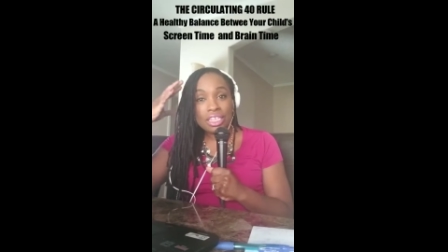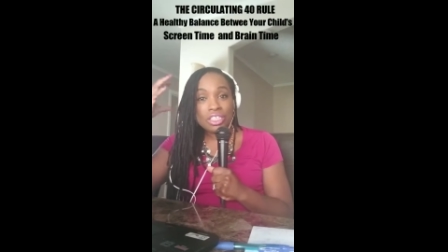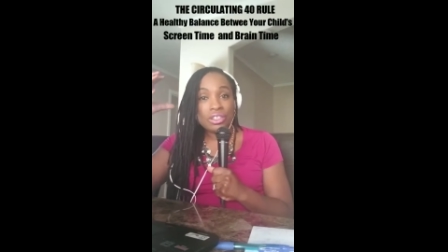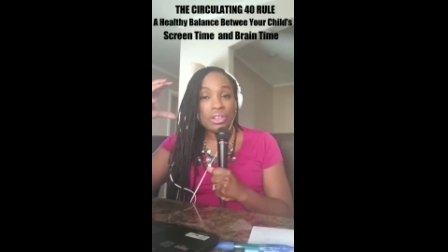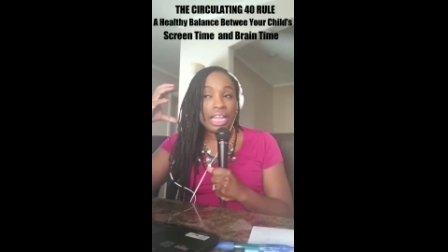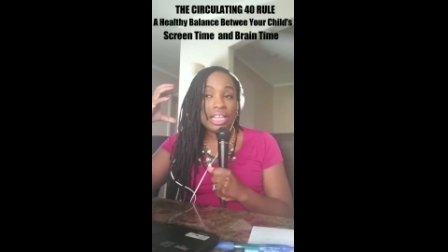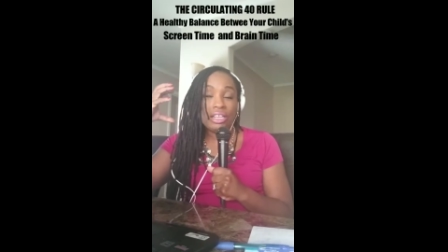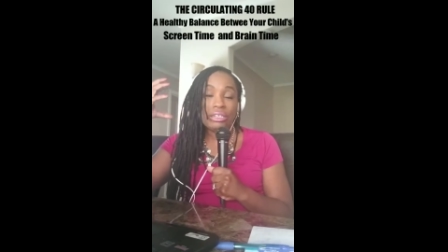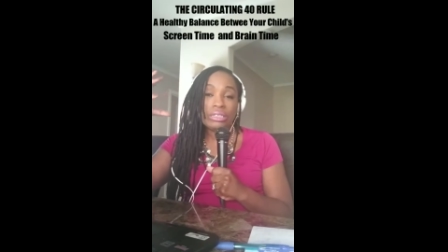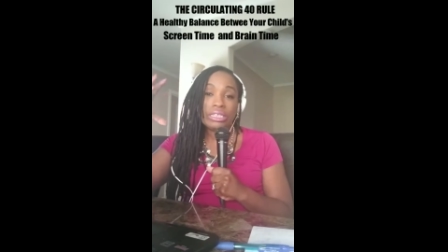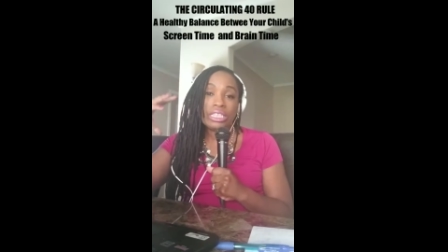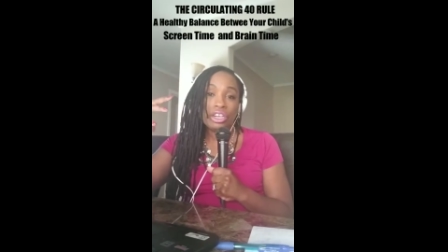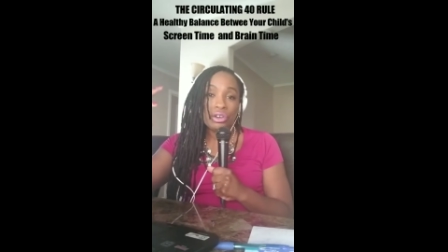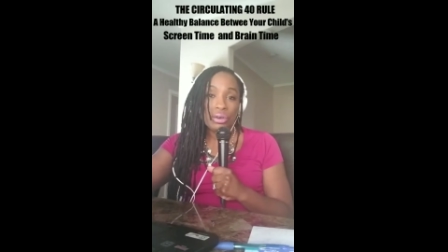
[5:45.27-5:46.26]
So they
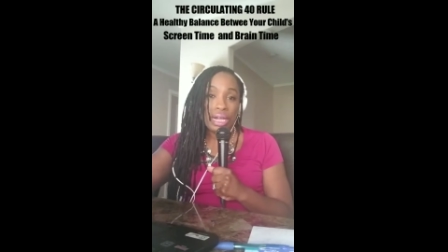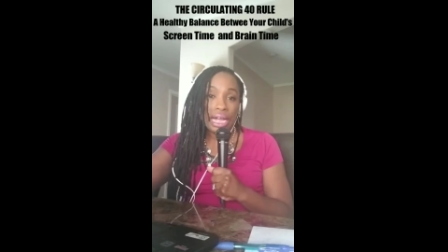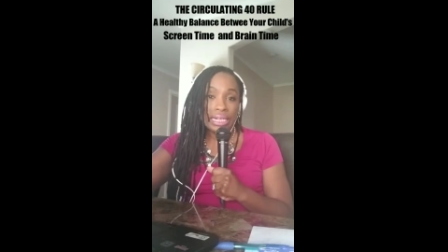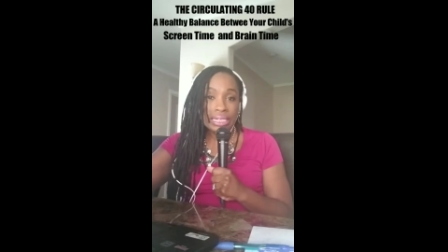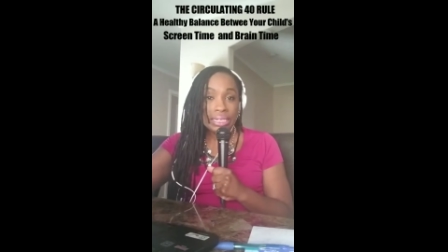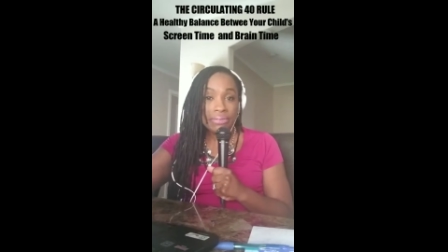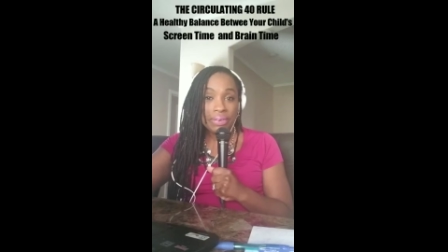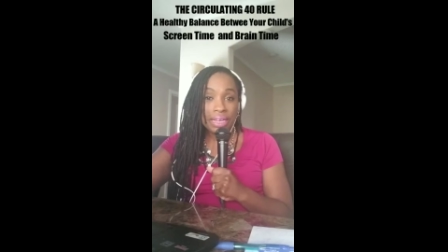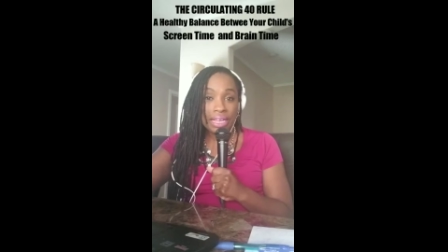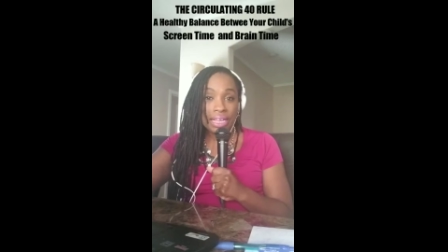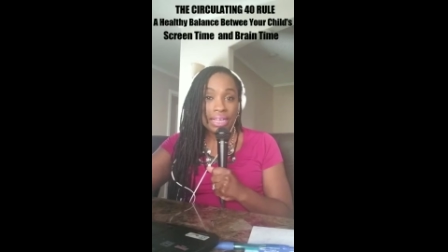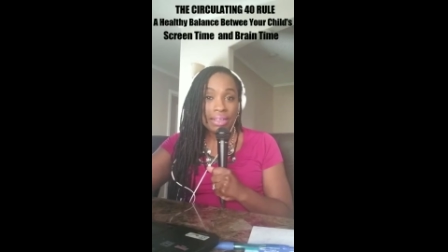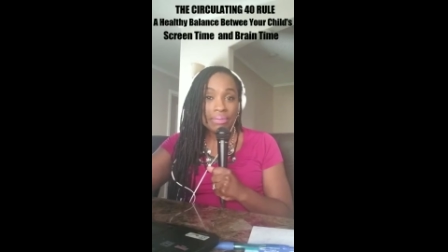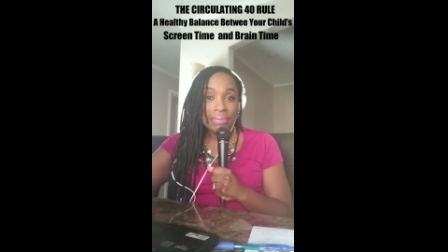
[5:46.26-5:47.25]
used their
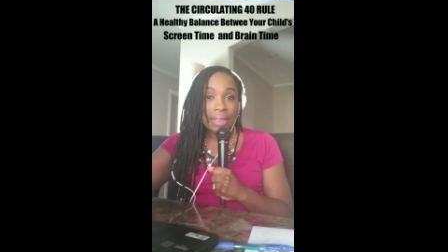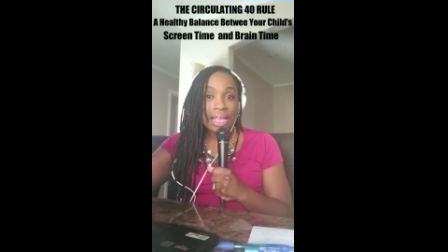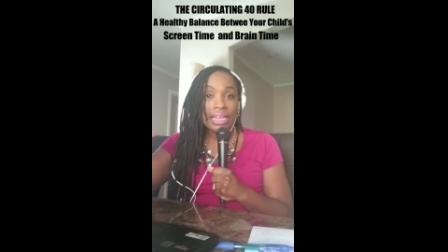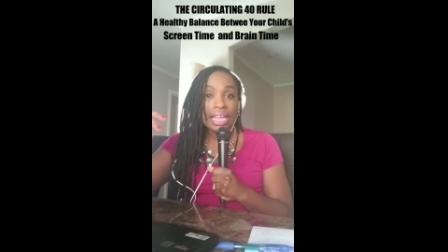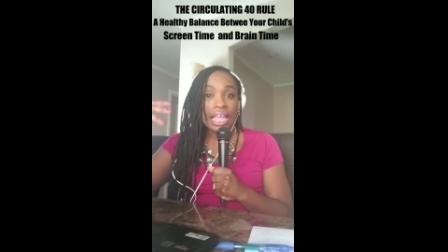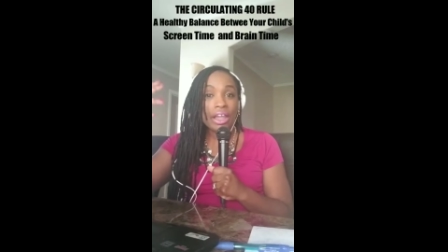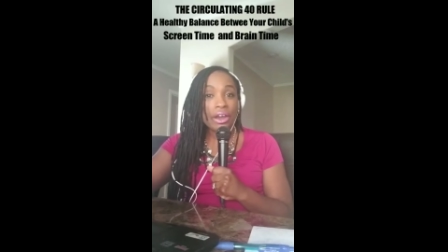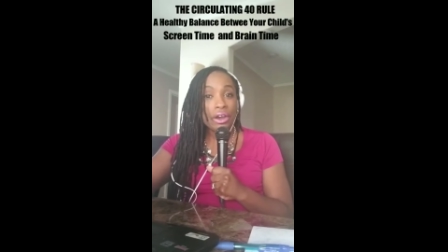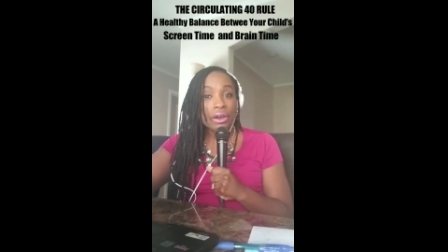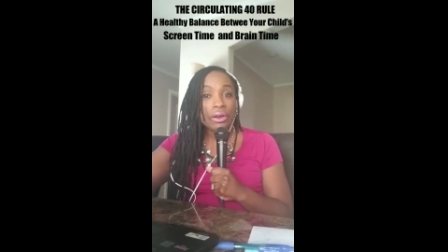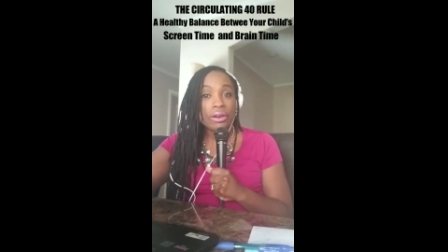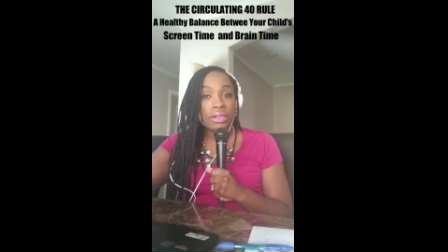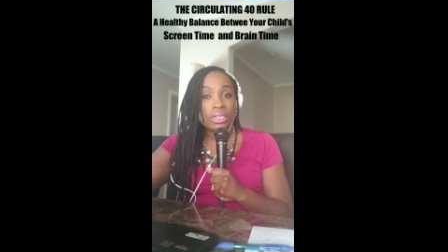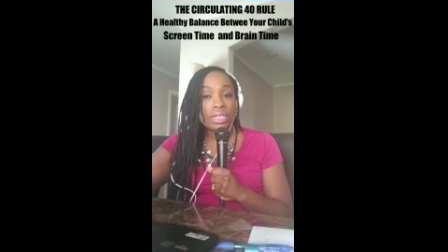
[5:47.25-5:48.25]
creativity and they
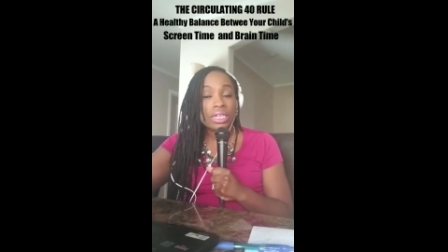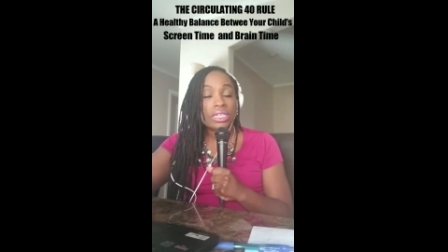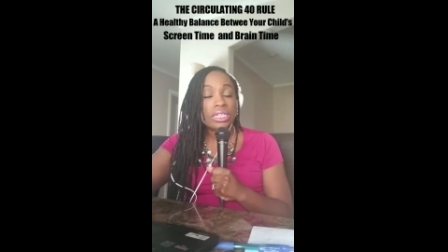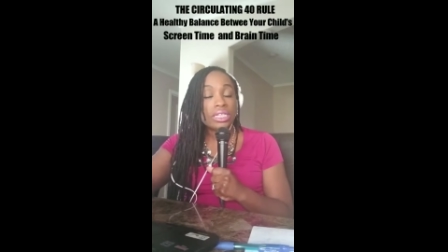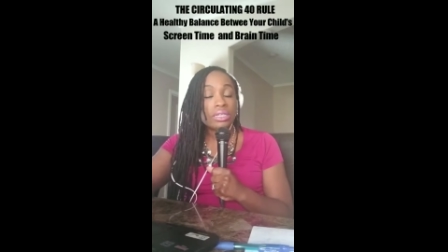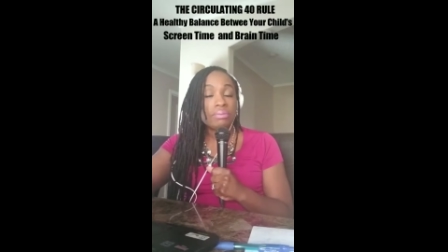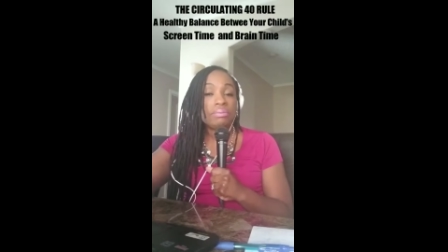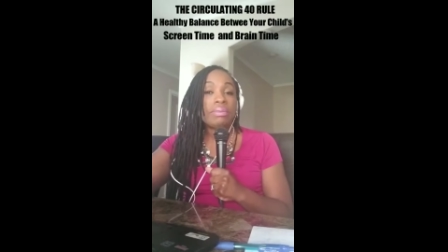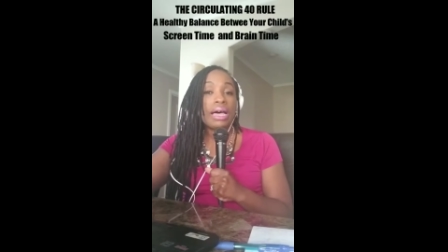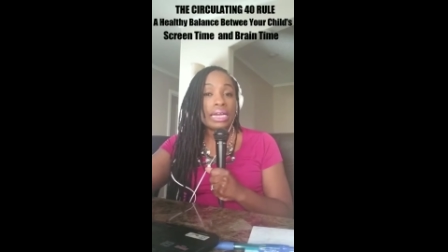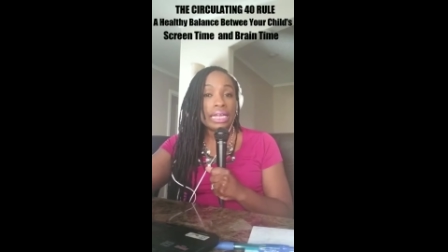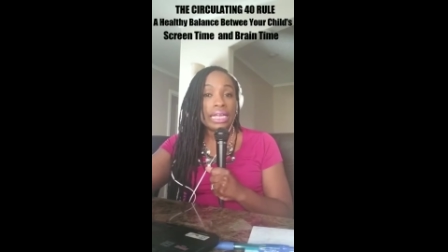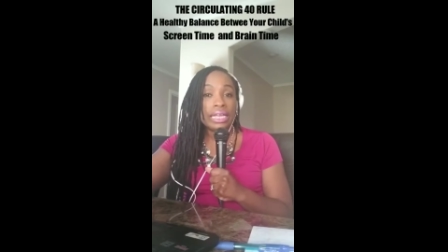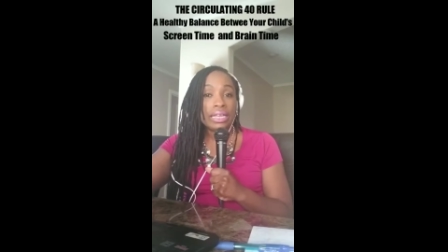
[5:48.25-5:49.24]
earned some
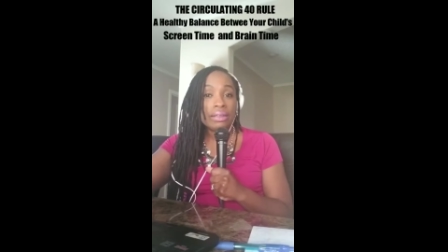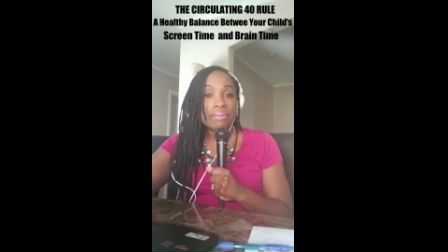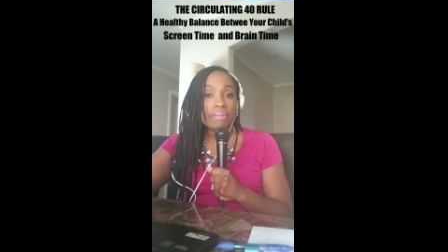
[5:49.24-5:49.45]
money.